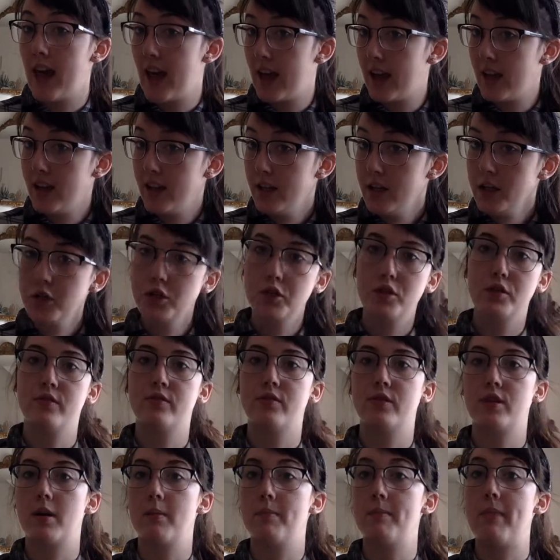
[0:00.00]
English
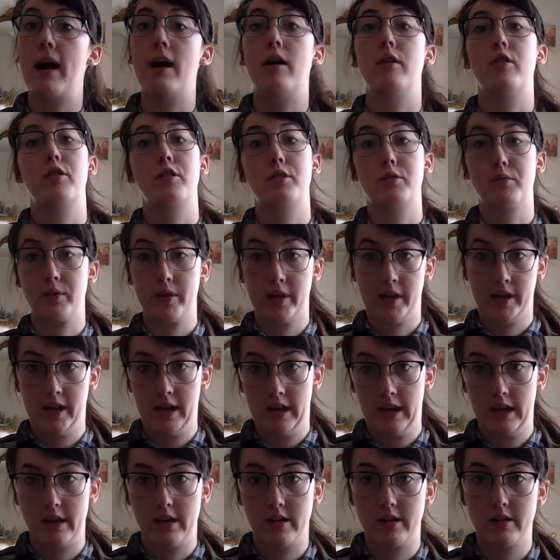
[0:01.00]
for about 3
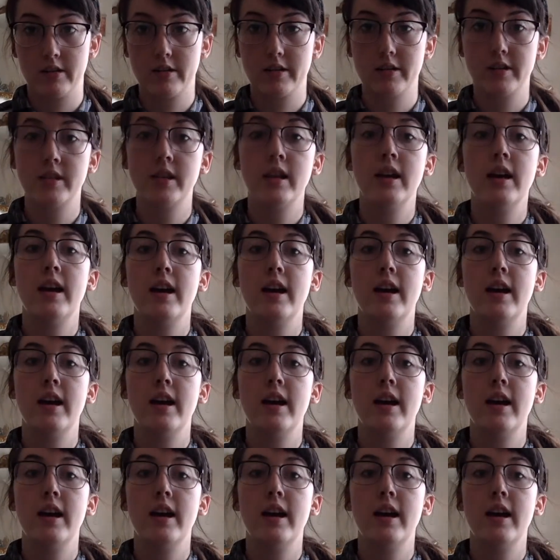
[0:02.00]
years.